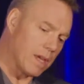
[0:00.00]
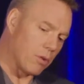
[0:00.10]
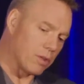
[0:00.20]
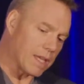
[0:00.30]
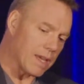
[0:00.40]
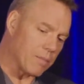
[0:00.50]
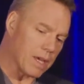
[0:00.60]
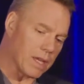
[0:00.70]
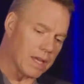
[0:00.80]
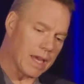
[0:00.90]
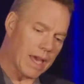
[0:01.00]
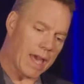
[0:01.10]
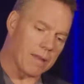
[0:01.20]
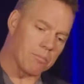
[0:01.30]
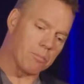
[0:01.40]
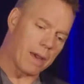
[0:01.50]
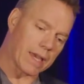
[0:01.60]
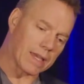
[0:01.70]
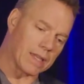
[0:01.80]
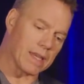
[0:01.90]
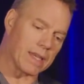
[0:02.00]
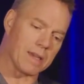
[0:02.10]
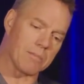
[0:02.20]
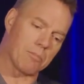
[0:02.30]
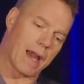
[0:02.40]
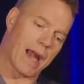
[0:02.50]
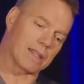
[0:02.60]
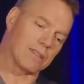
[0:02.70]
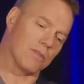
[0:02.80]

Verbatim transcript: pulling him in and beckoning him back